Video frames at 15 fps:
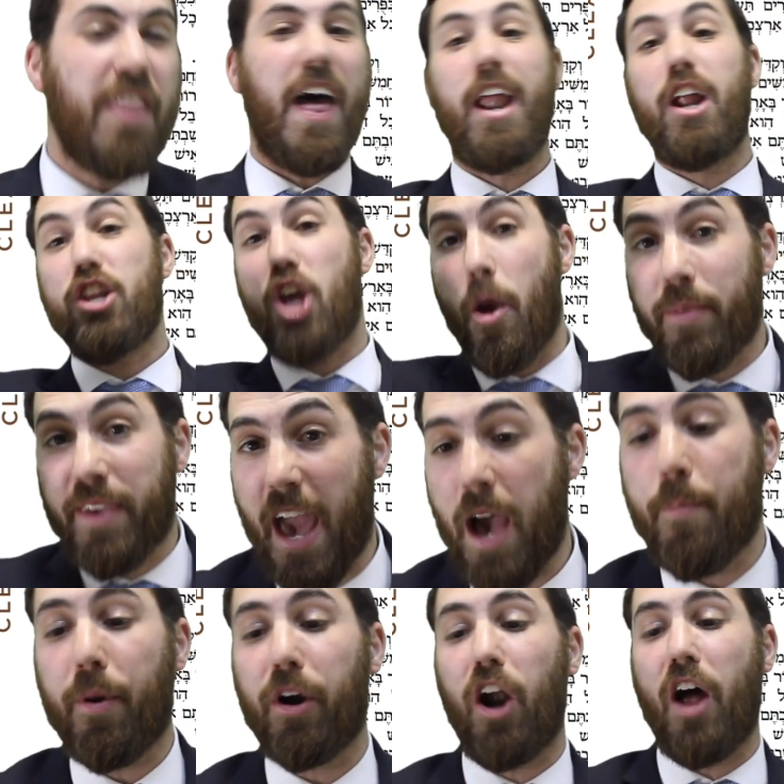That on Yom
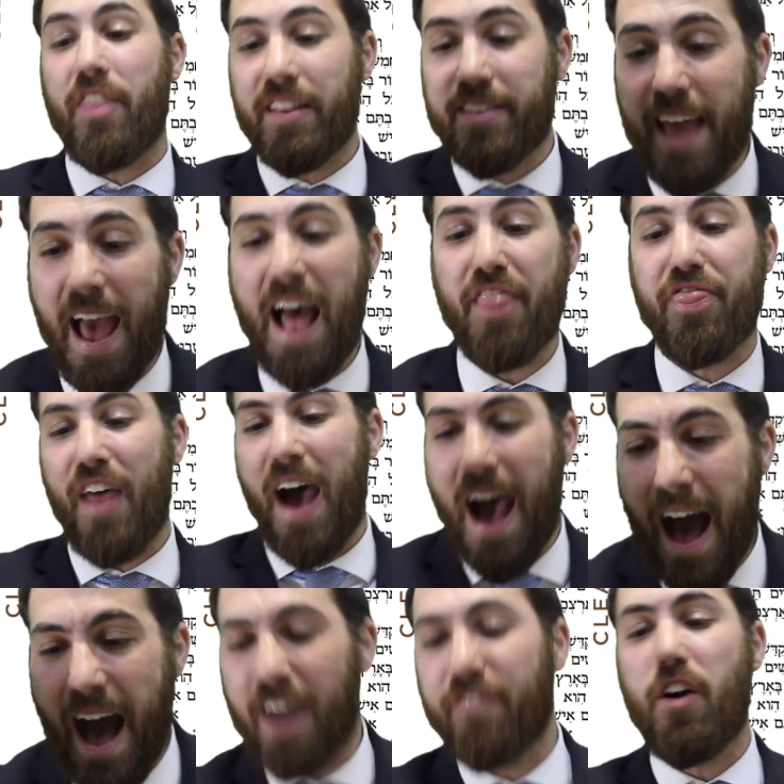Kippur, on the 10th,
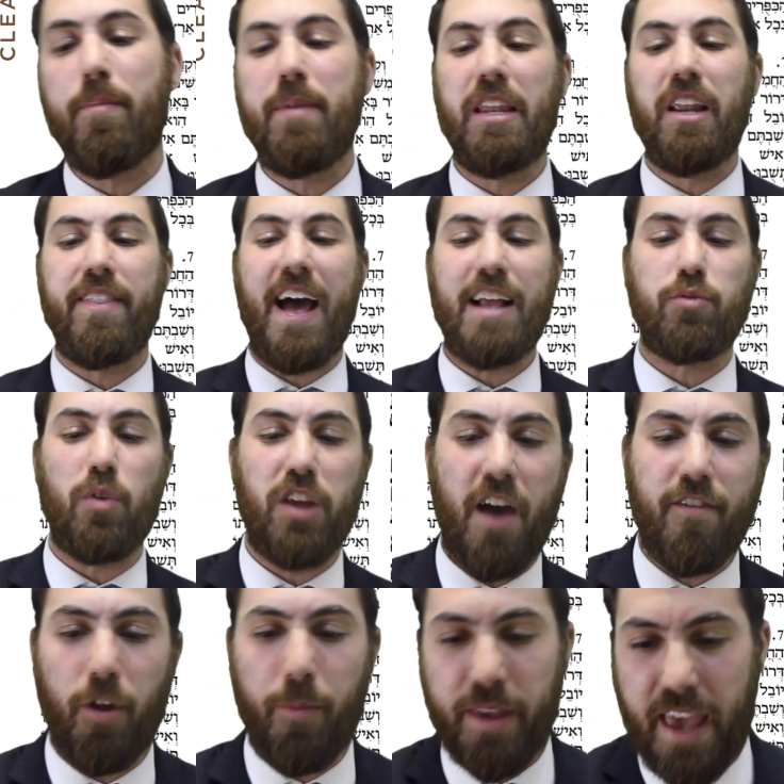Ahavamina, that's when
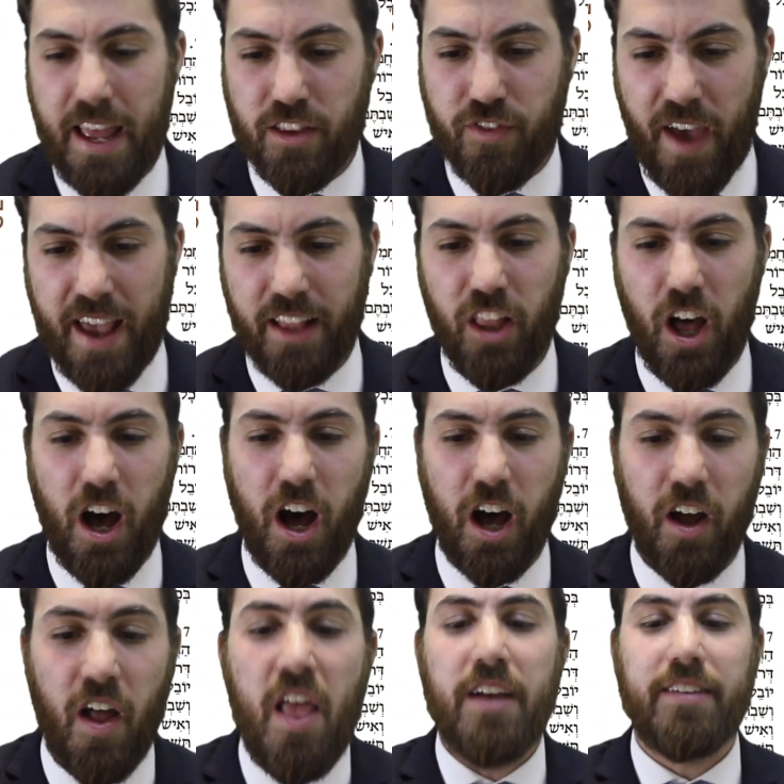Yovel begins. Ve'ilach,
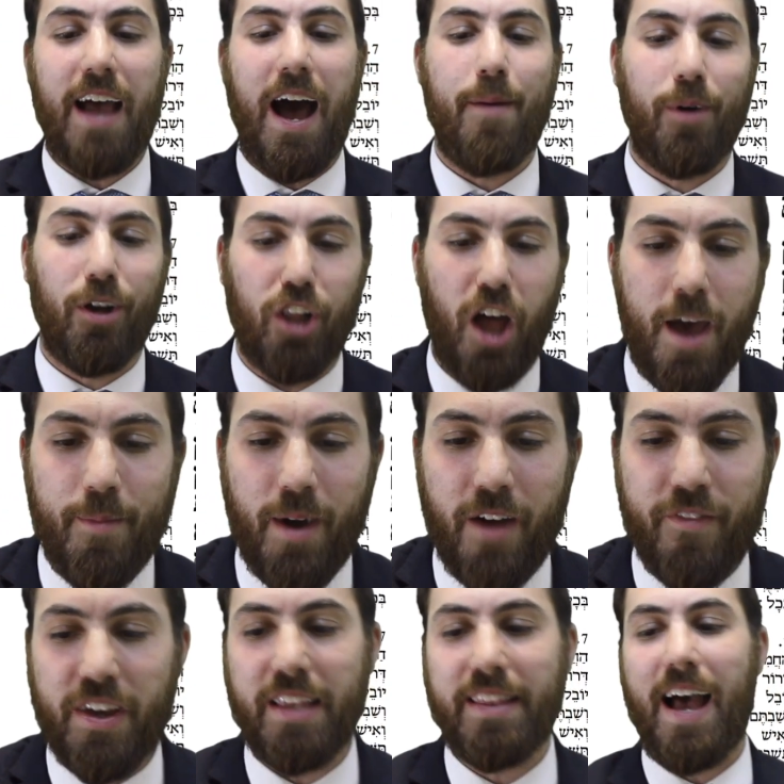Tamalaymar,
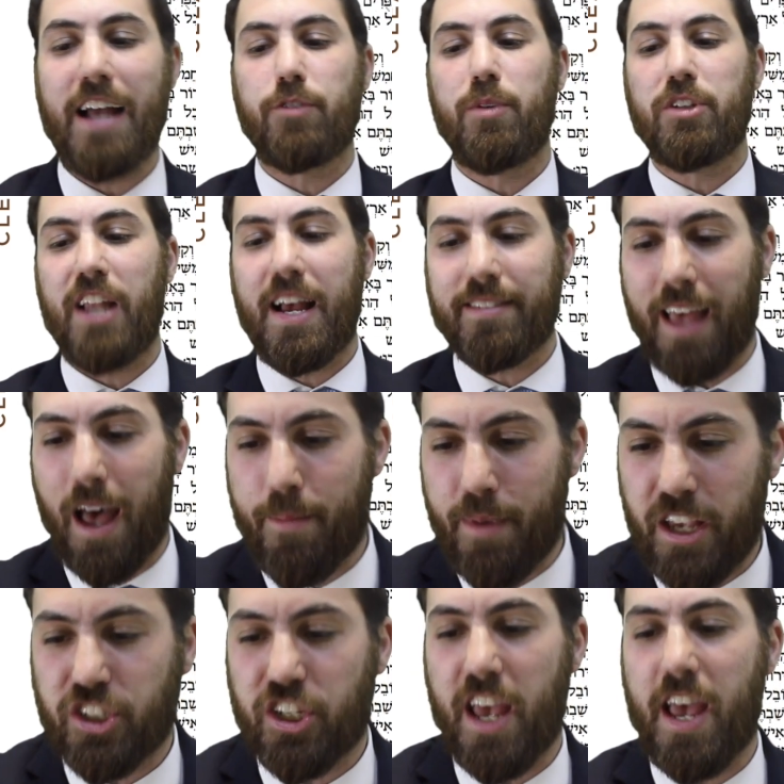Vikidash Mishas
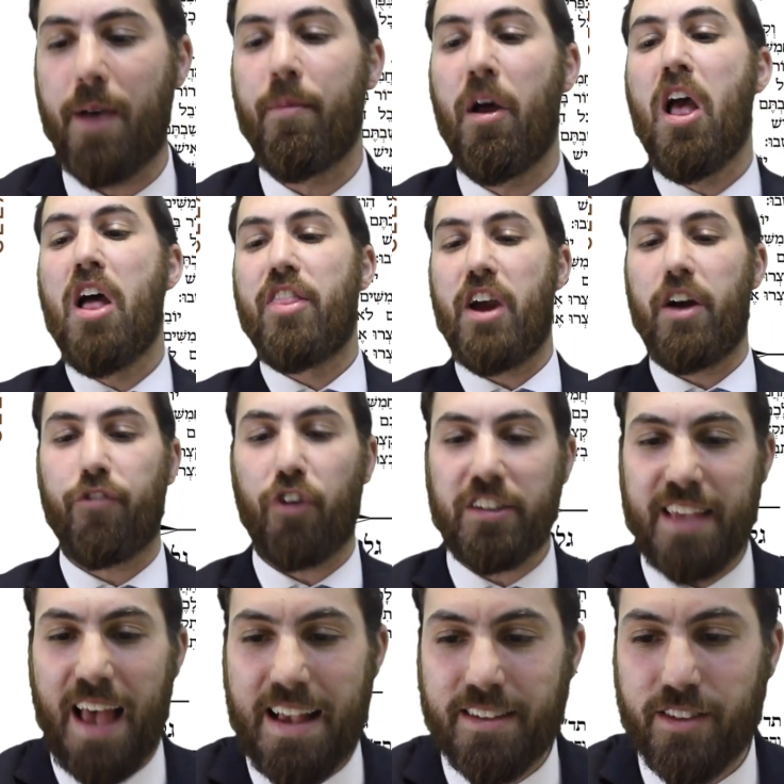Chamishim. Therefore
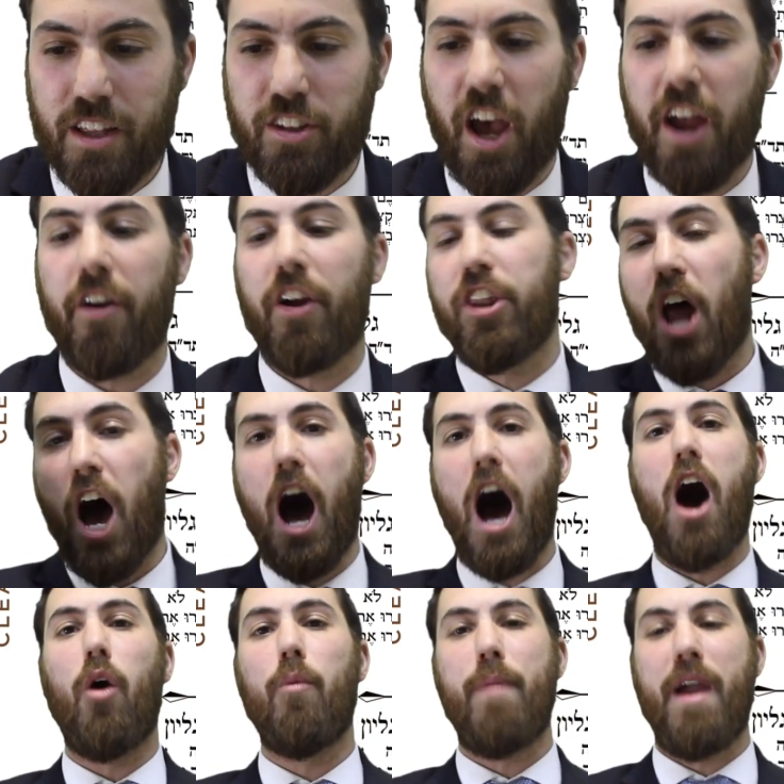says the Torah,
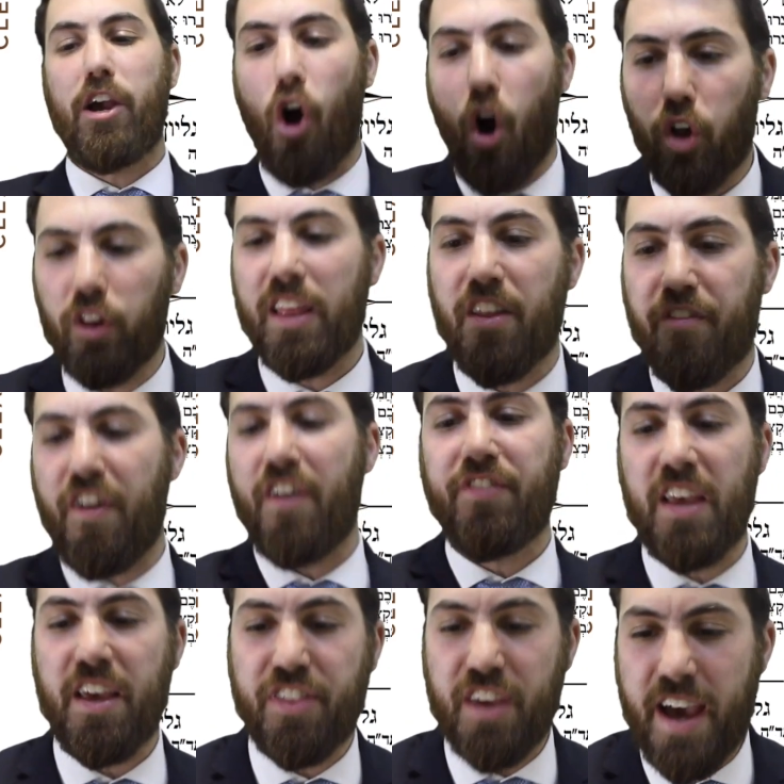no, make holy the
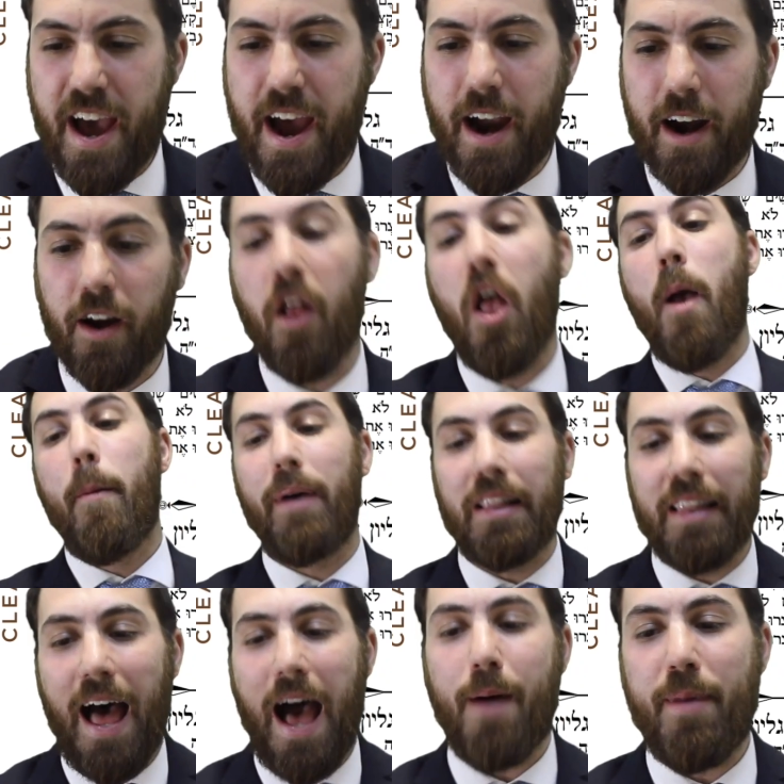50th year.
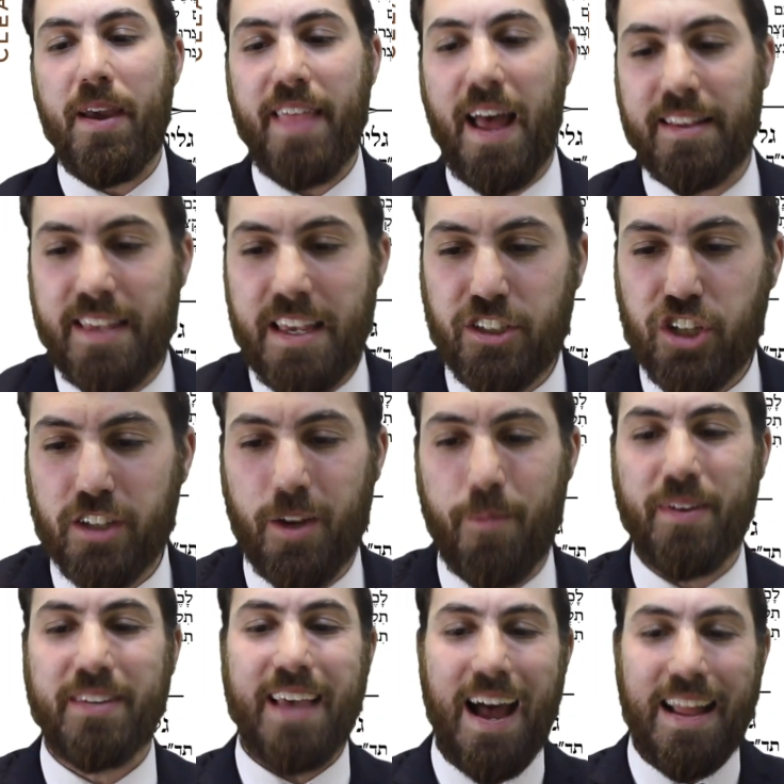Melami, that teach us in
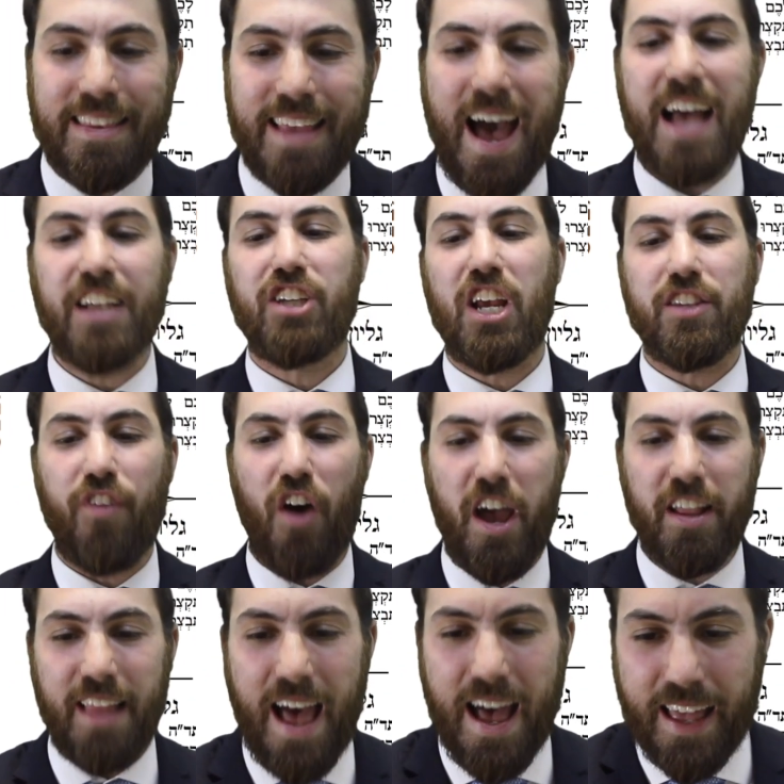Miskadesh as
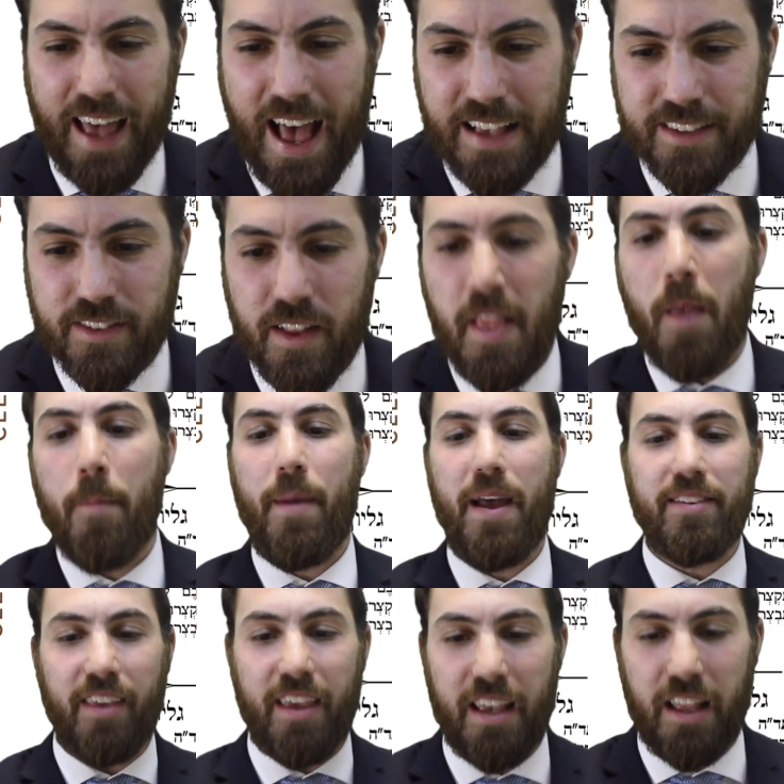Vailachas.
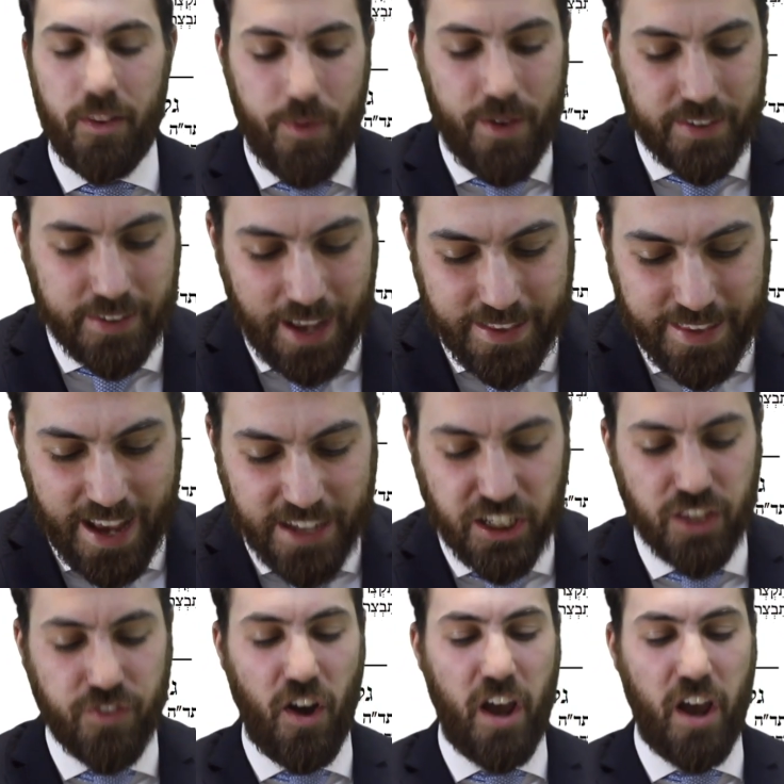Miskadesh as